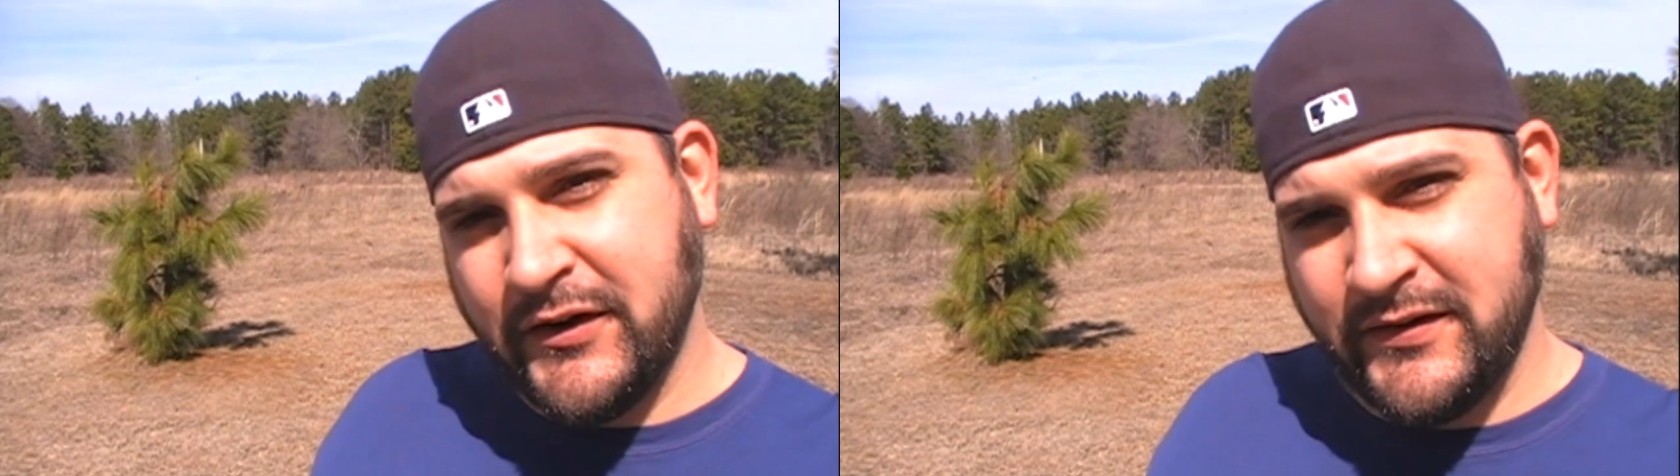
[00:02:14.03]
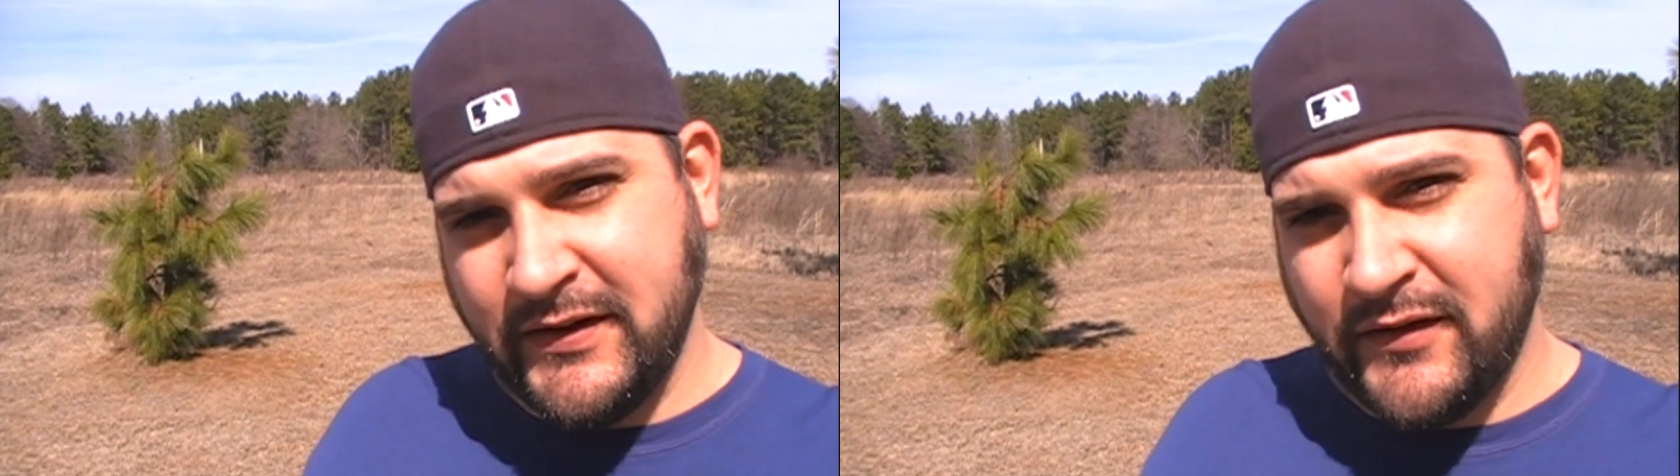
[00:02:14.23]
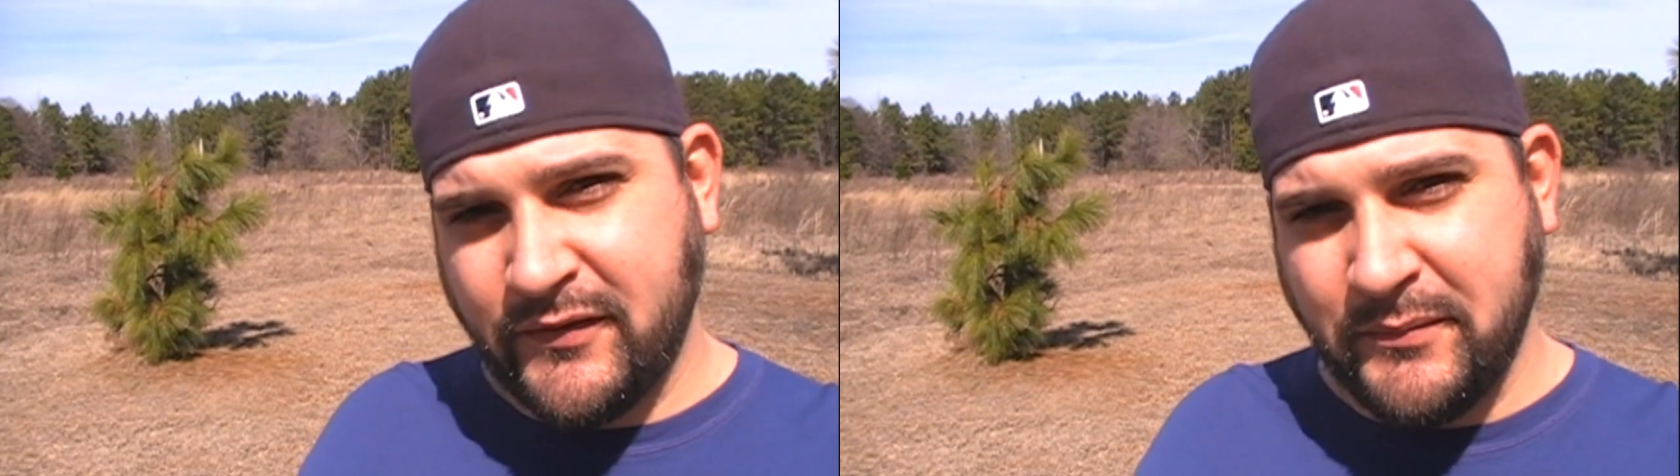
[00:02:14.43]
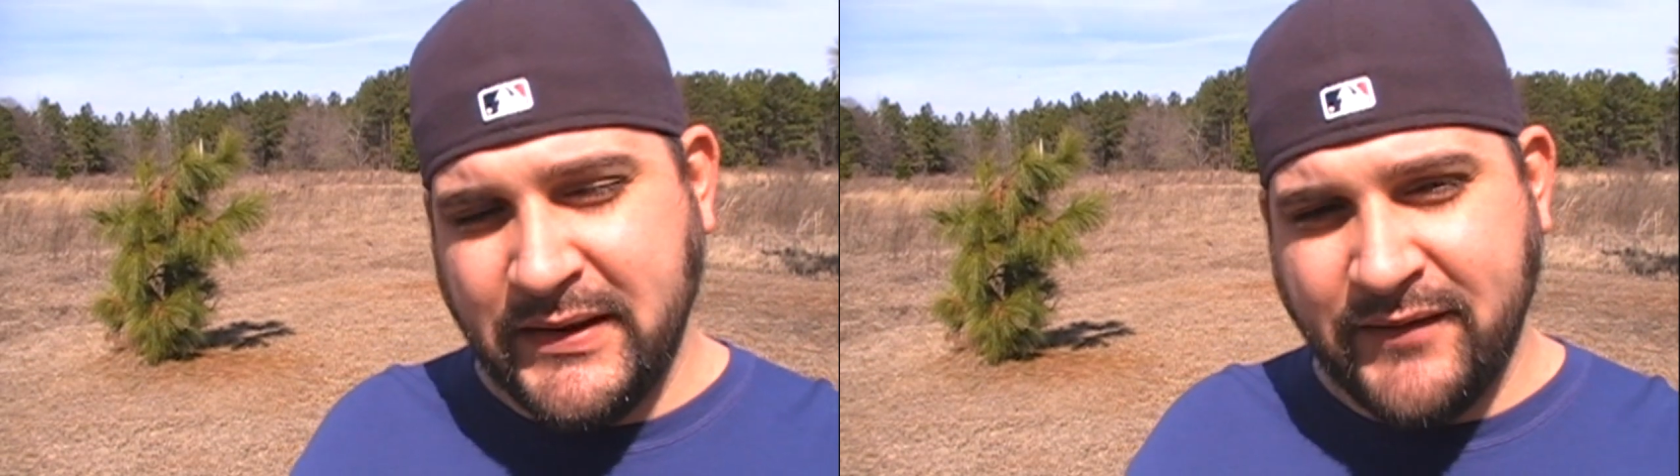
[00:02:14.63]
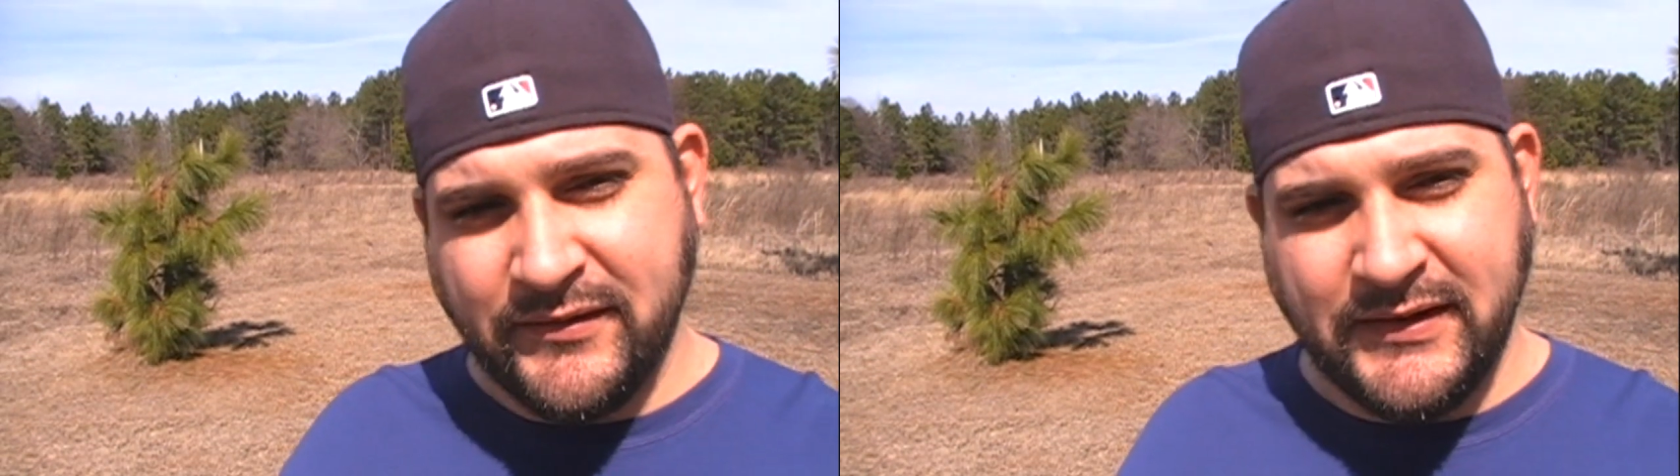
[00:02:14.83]
herself on
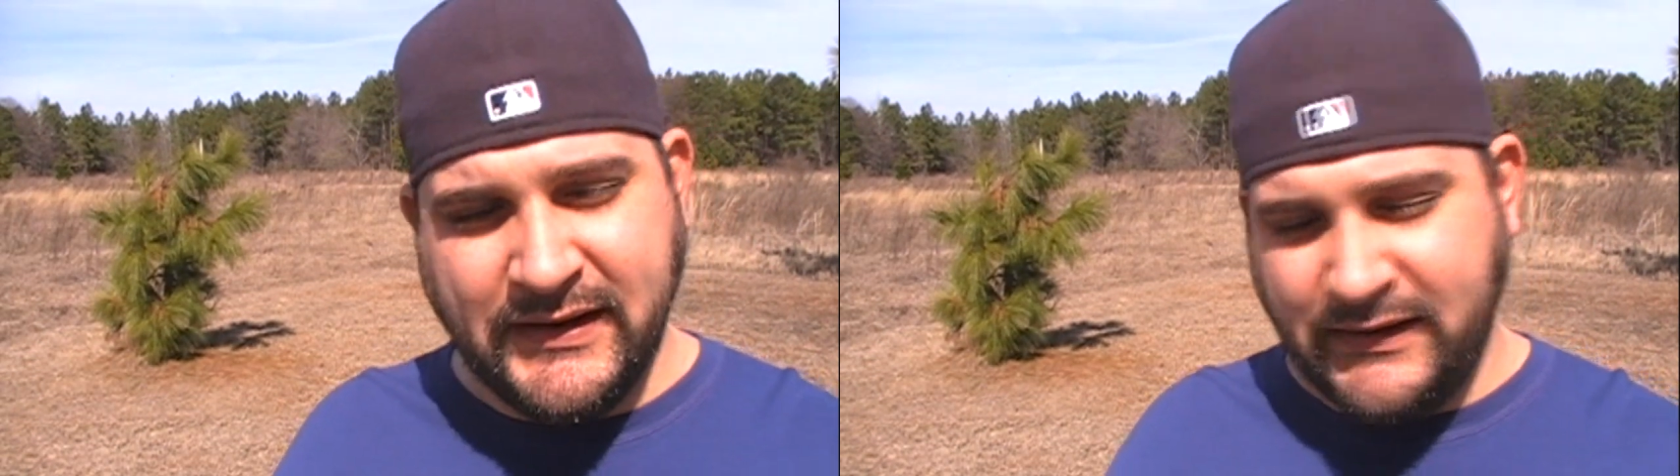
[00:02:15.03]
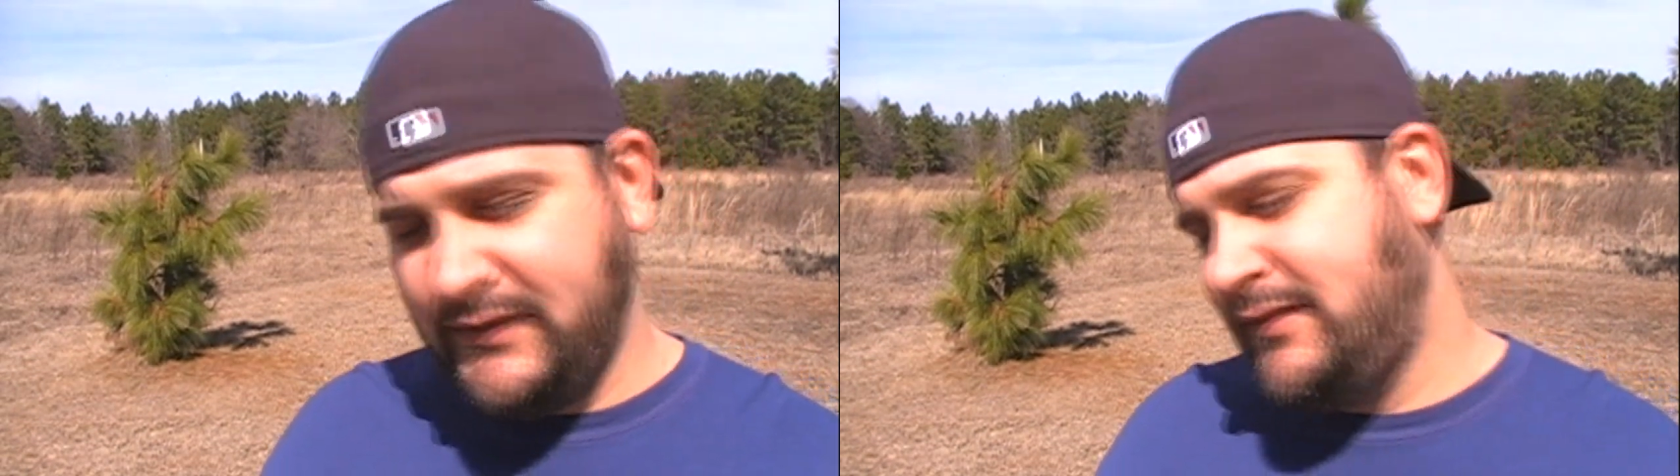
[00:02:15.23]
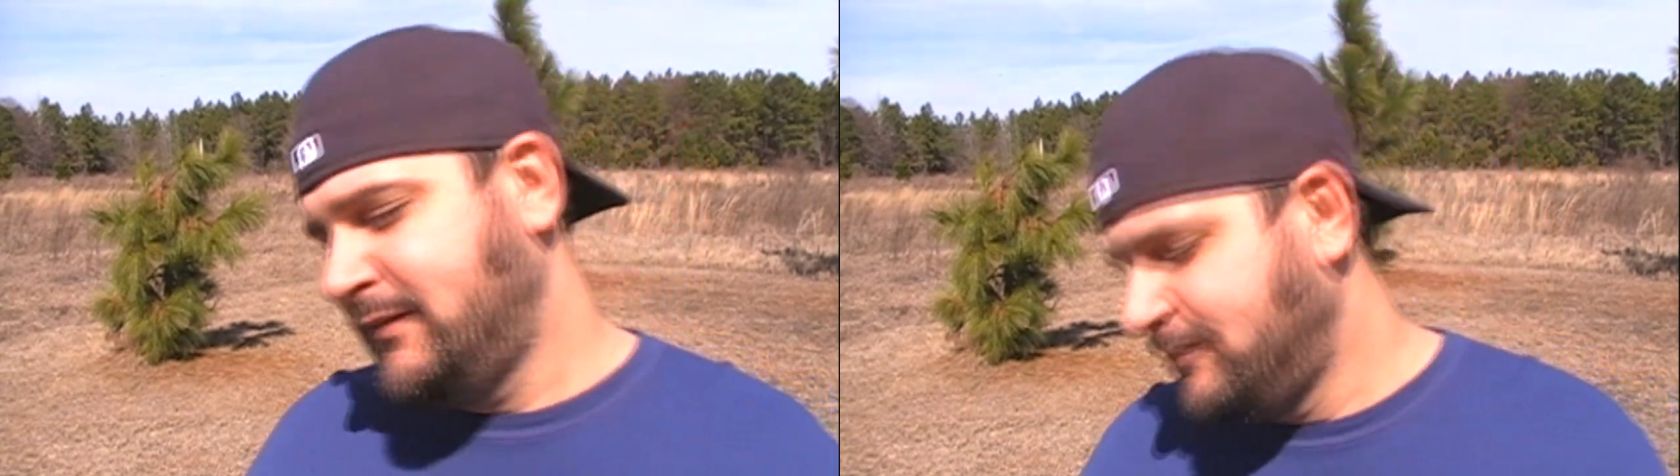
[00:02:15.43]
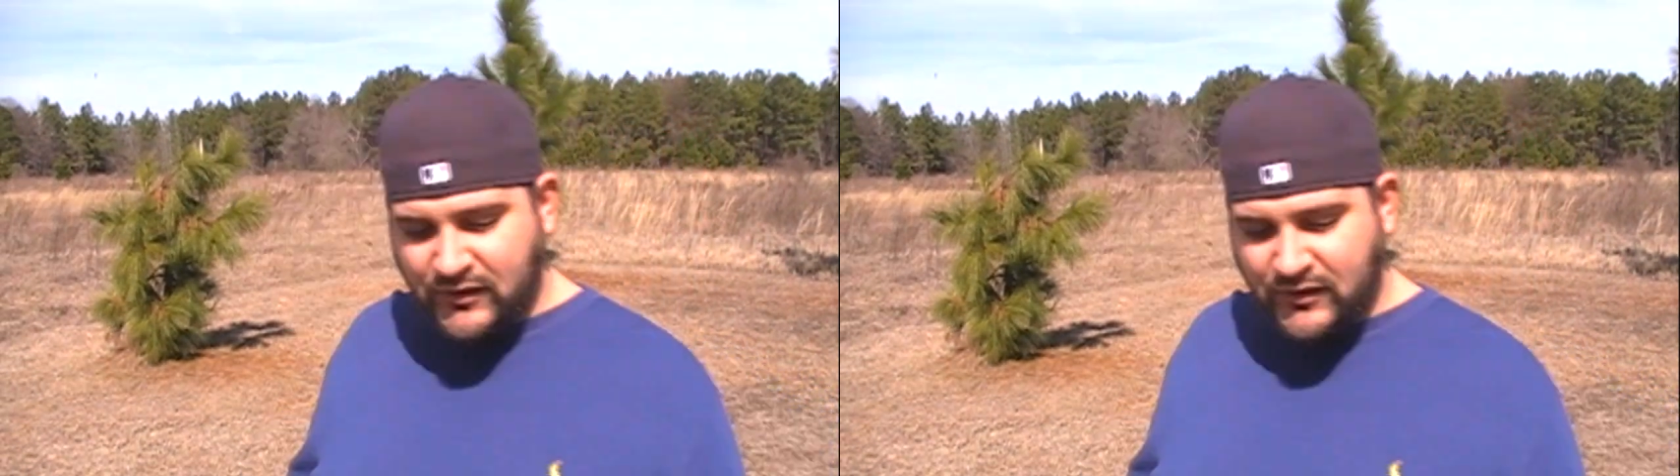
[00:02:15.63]
benevolent needs